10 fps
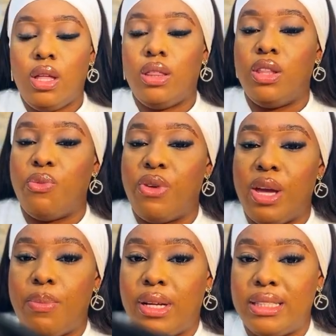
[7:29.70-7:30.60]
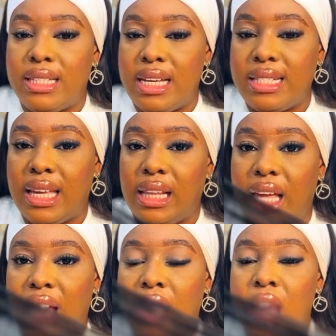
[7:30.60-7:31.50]
the rebound
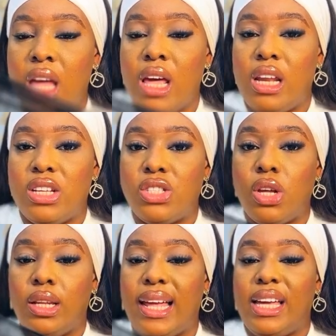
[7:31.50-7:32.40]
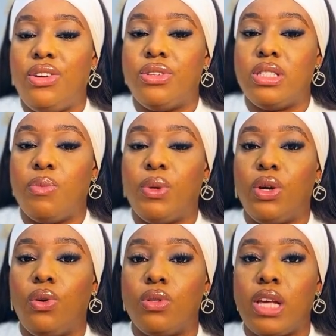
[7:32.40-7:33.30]
detailing. It is not like your
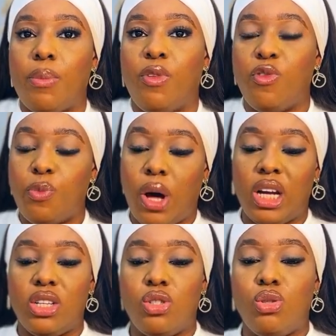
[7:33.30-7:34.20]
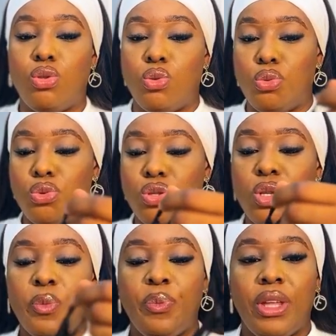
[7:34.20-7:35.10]
typical type of bodysuit
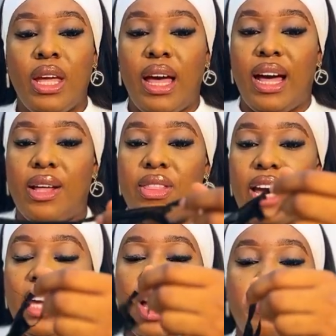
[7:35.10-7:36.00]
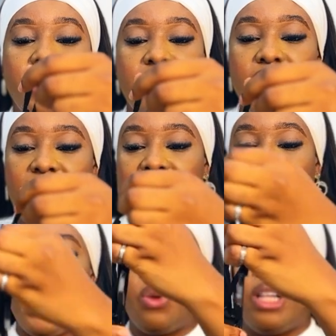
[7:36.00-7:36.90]
that y'all be seeing,
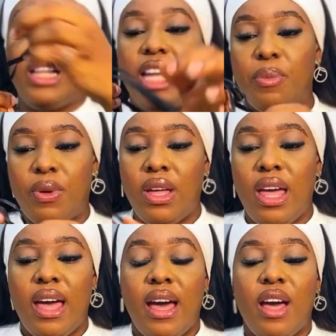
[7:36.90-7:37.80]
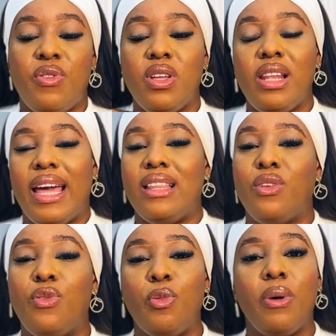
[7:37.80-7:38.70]
that you'll clip. I feel like the
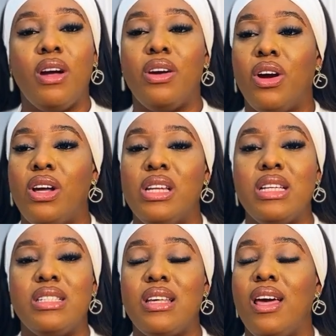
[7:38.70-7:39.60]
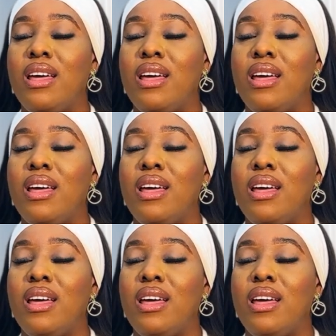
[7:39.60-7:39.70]
fupa girlies,